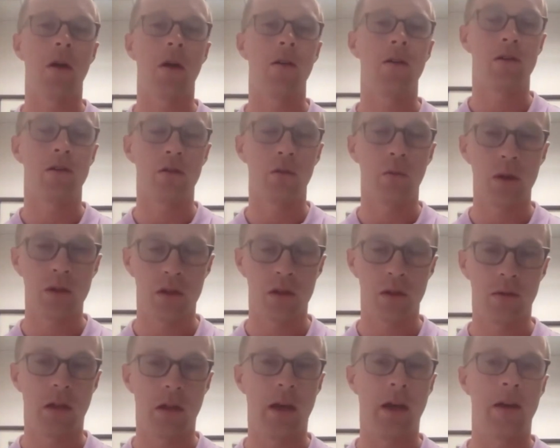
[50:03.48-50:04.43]
partners, with
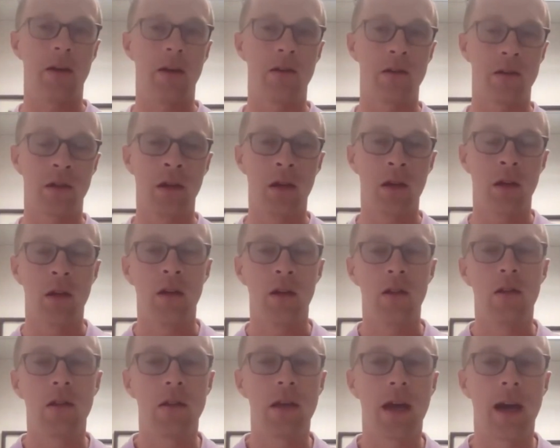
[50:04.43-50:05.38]
suppliers
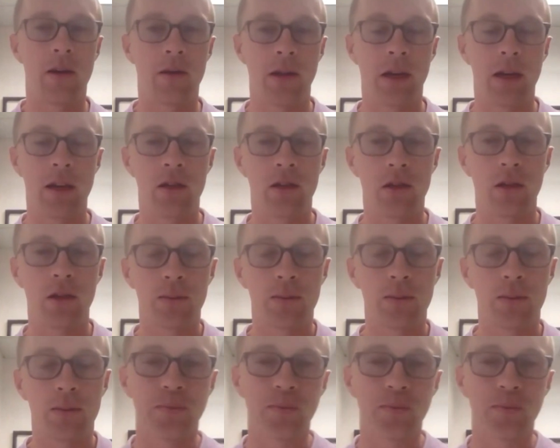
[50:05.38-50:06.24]
to tackle that issue.